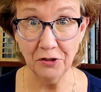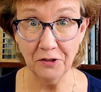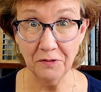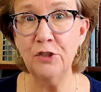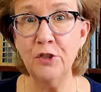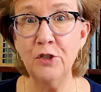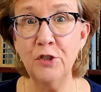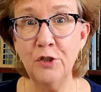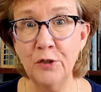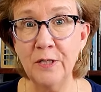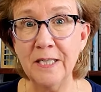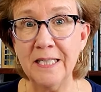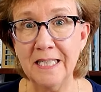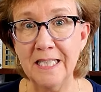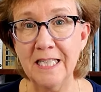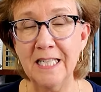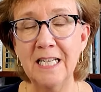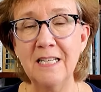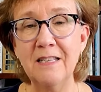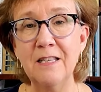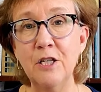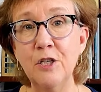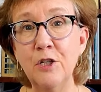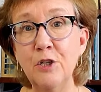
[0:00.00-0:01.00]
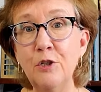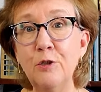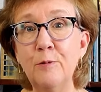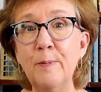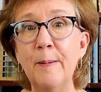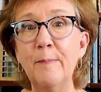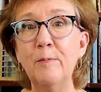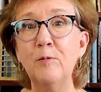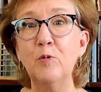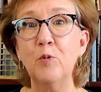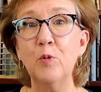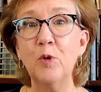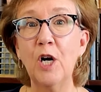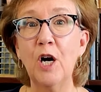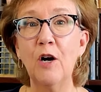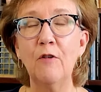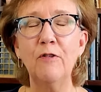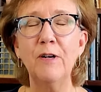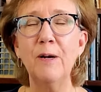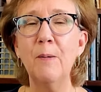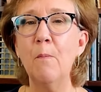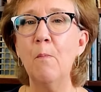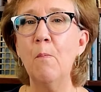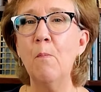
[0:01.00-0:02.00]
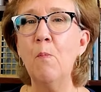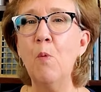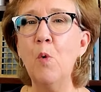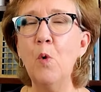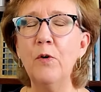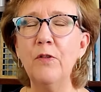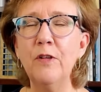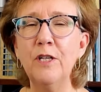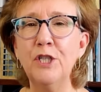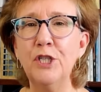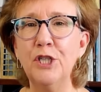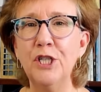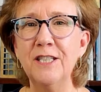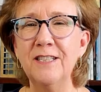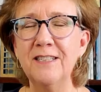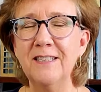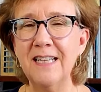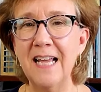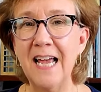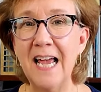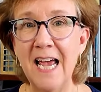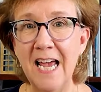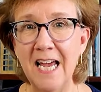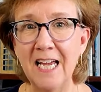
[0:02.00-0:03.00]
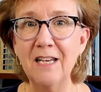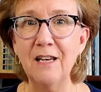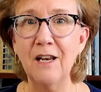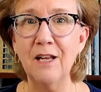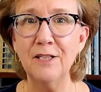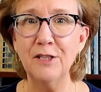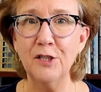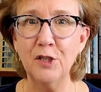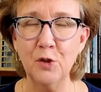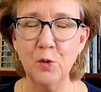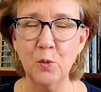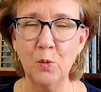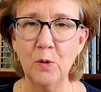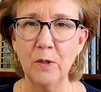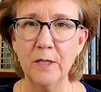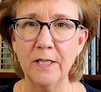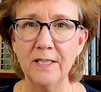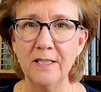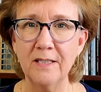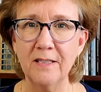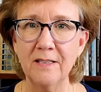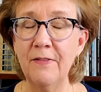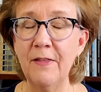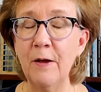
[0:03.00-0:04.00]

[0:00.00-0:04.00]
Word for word: So you can see that newspapers were covering more than just the headline stories.